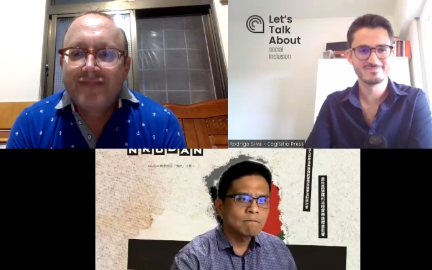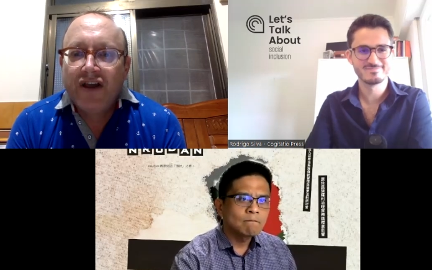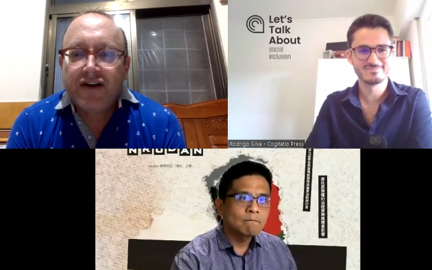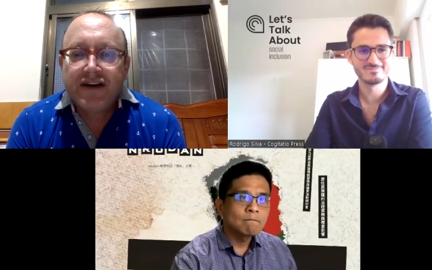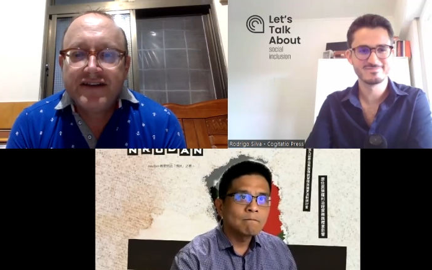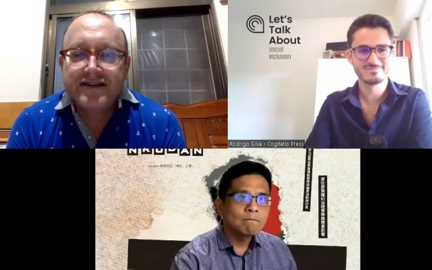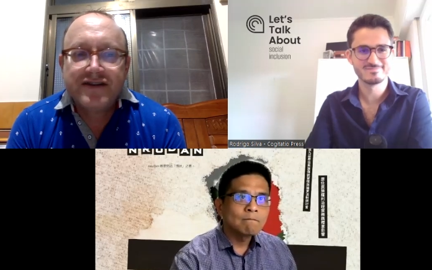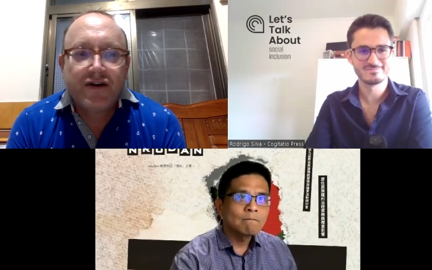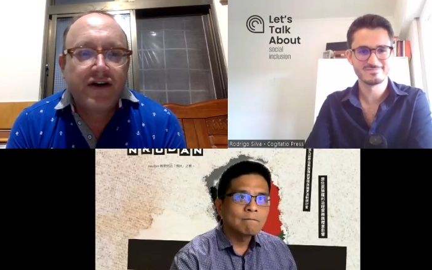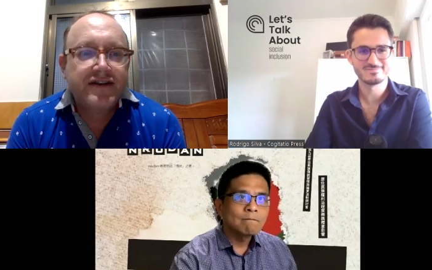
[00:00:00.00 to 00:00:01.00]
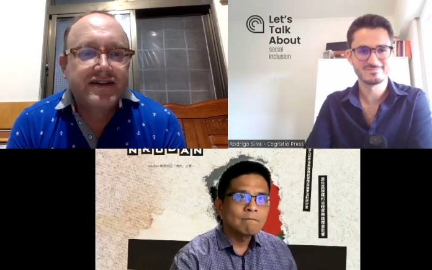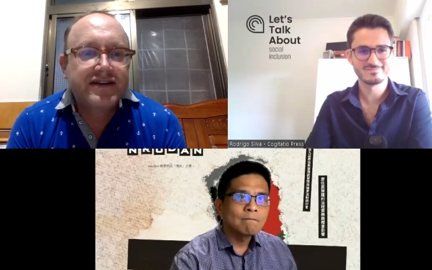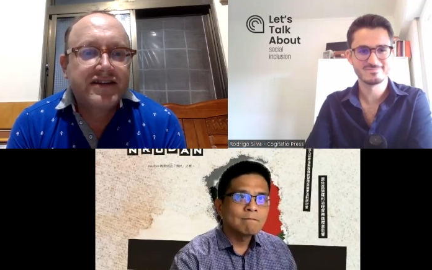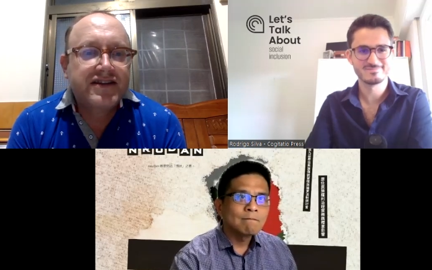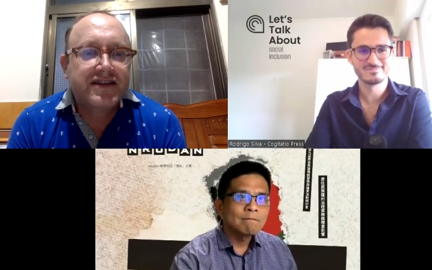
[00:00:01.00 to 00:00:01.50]
Speaker 1: Okay, so I
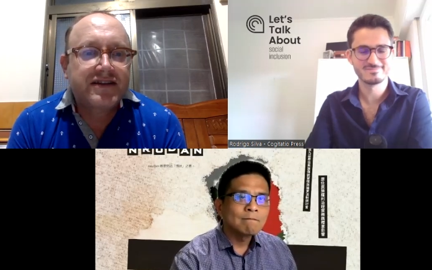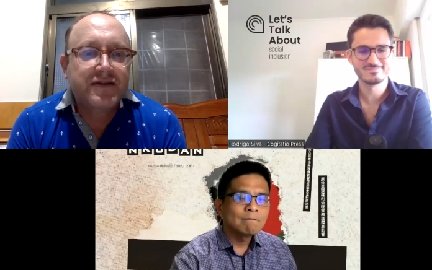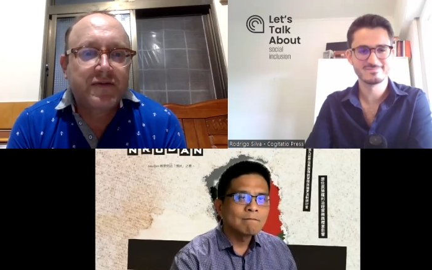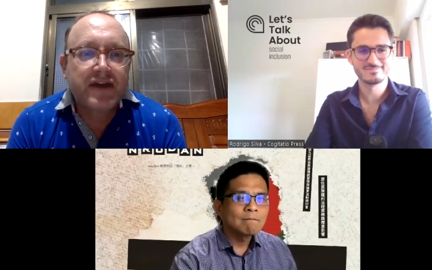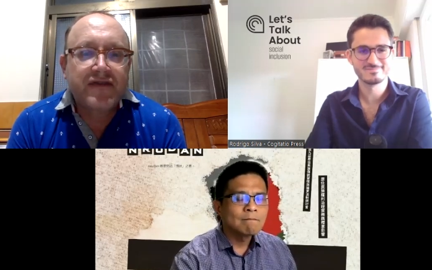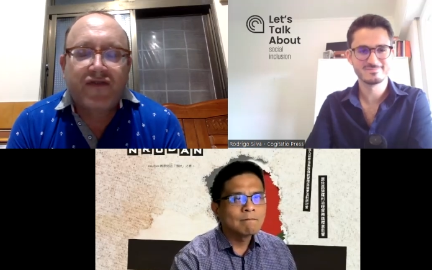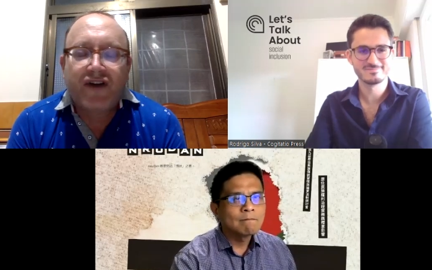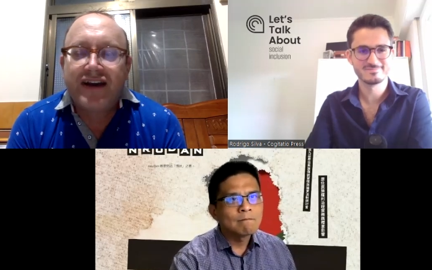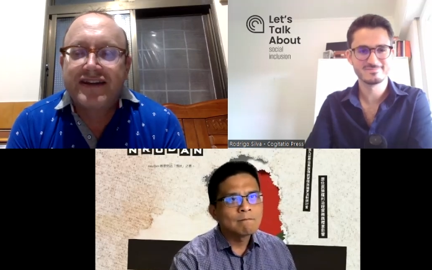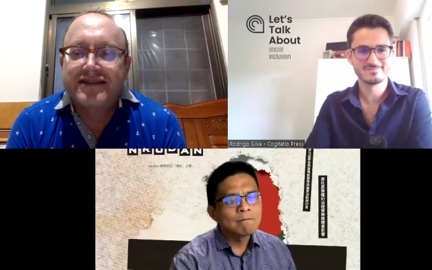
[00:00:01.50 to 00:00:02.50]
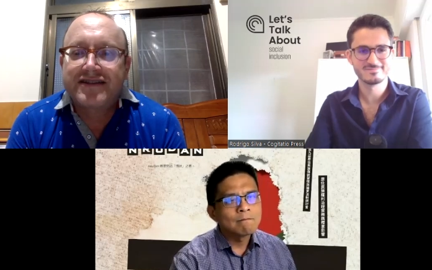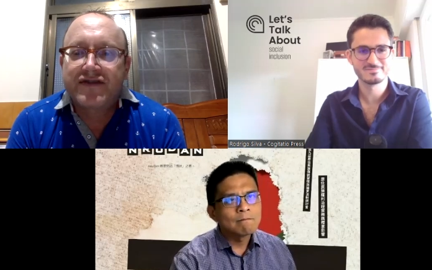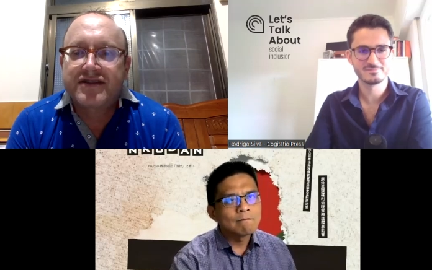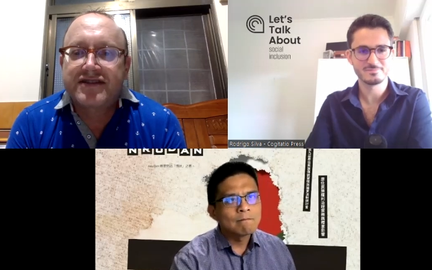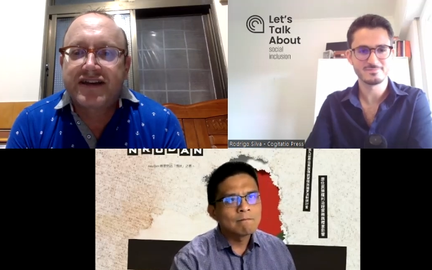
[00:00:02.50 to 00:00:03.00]
think that the, the main findings
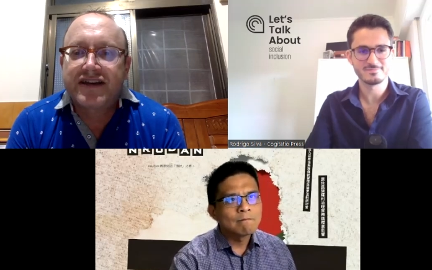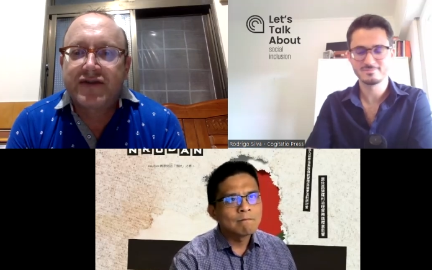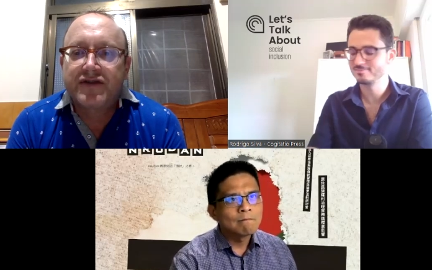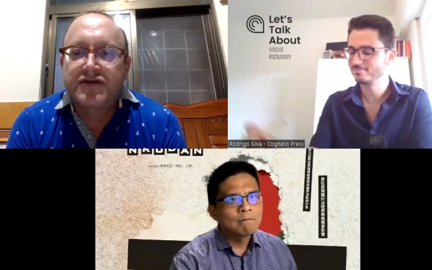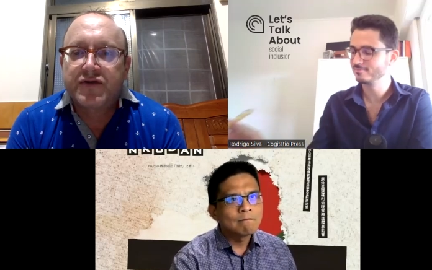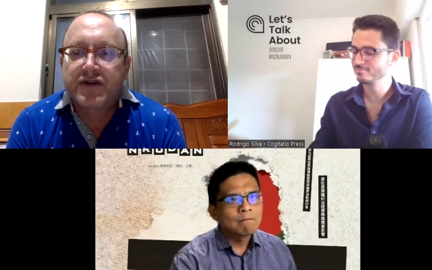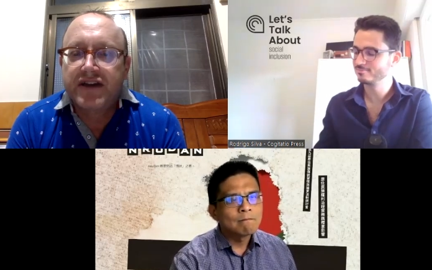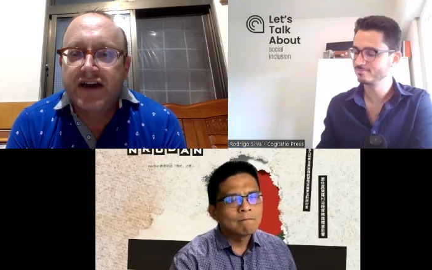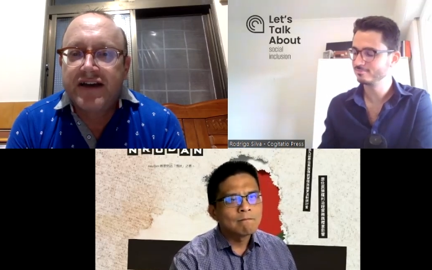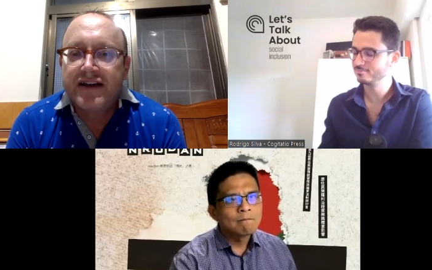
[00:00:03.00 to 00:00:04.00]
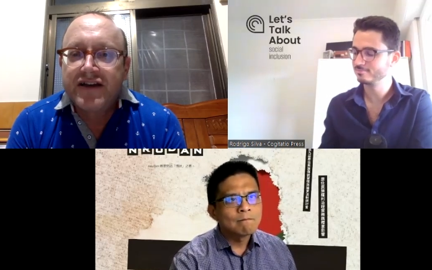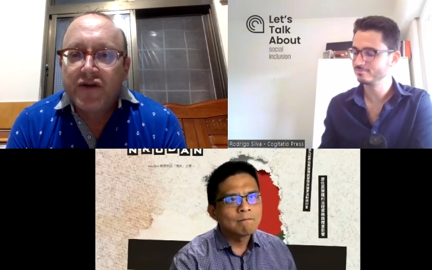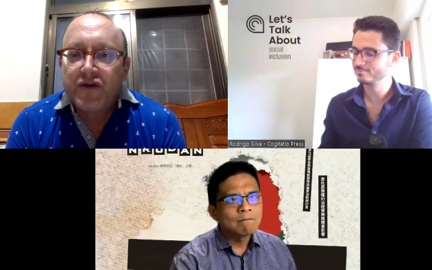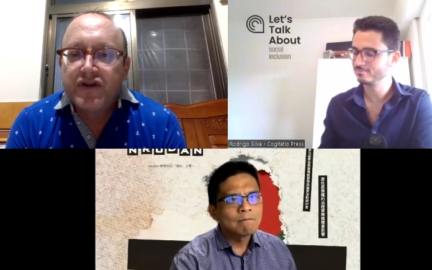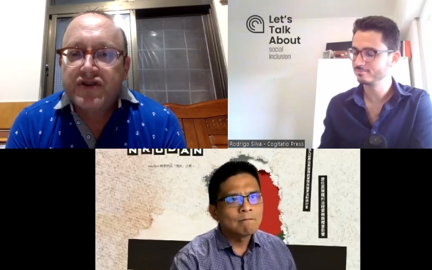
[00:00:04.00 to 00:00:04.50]
of the study was we uh,
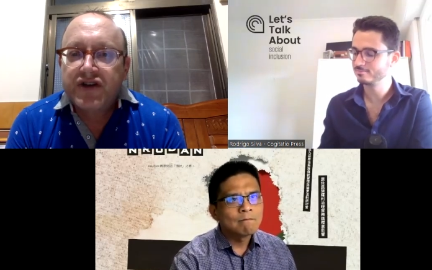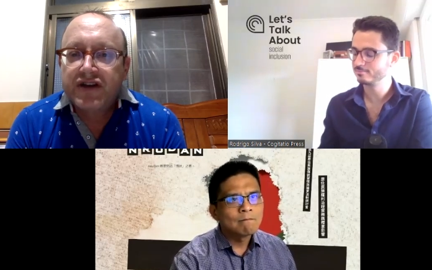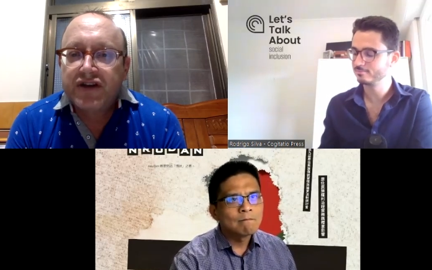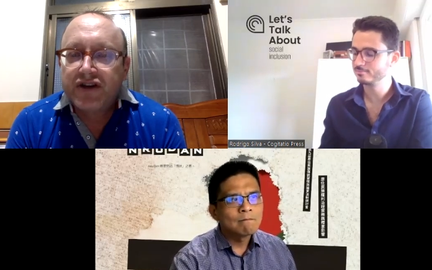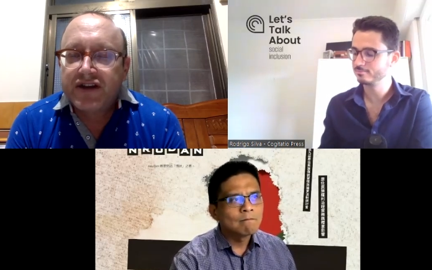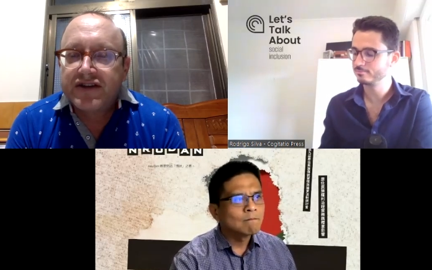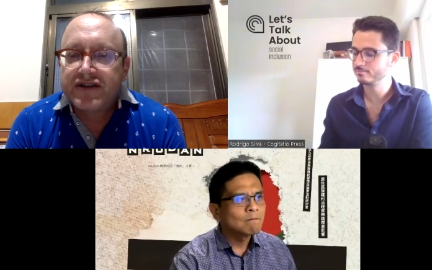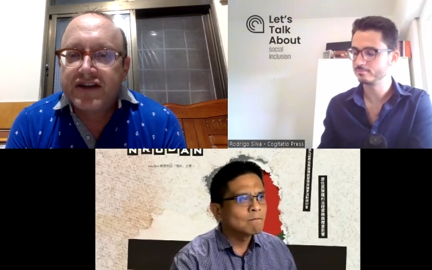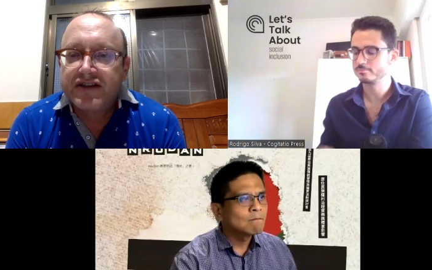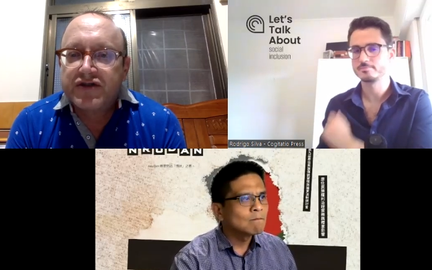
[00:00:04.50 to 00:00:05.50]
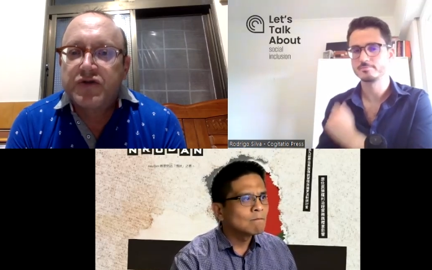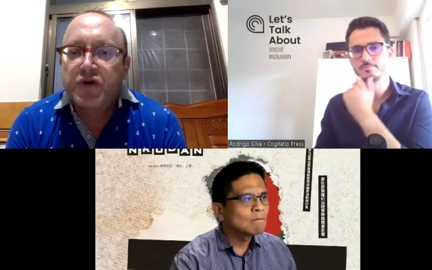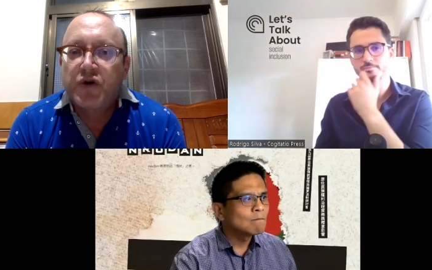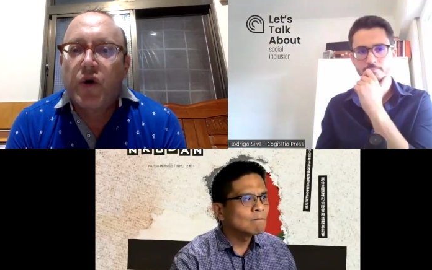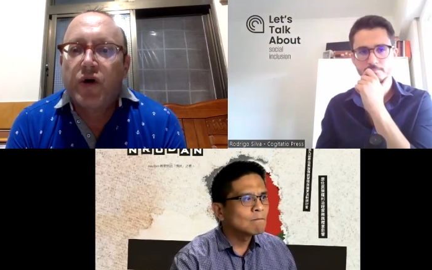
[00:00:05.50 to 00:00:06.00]
we took a look at, at
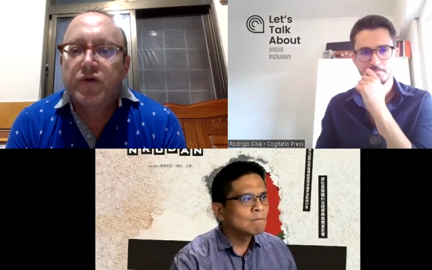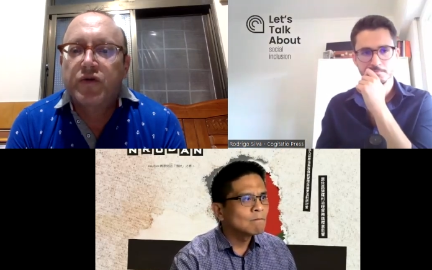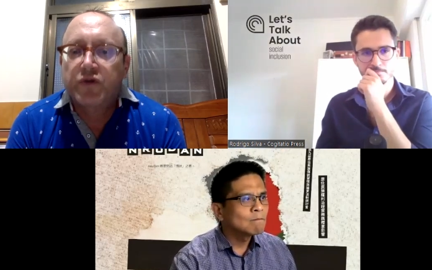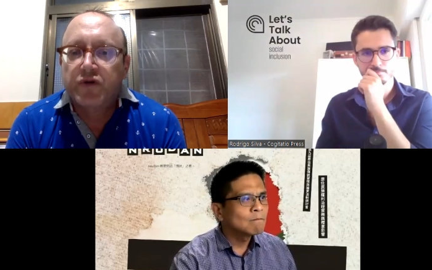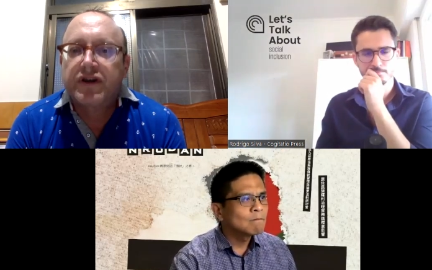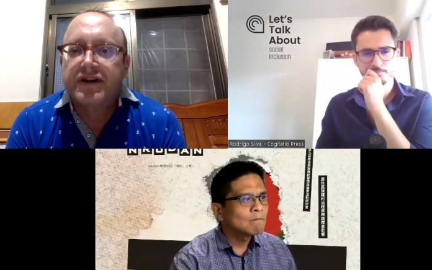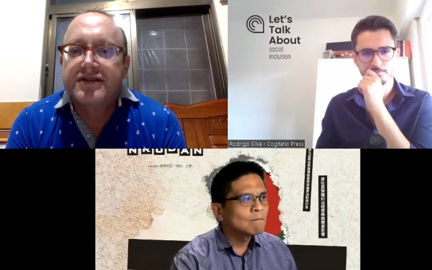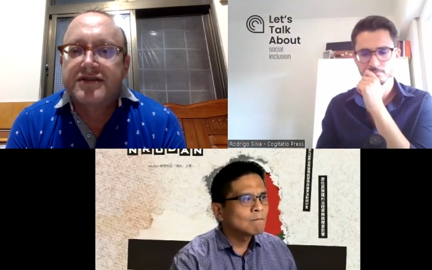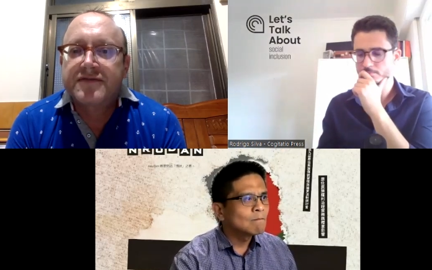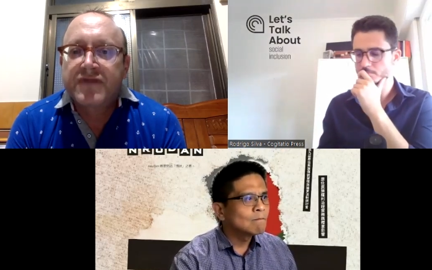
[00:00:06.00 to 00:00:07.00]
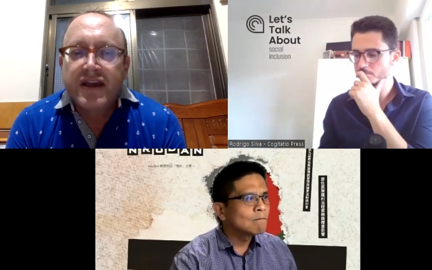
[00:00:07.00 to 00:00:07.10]
two court rulings.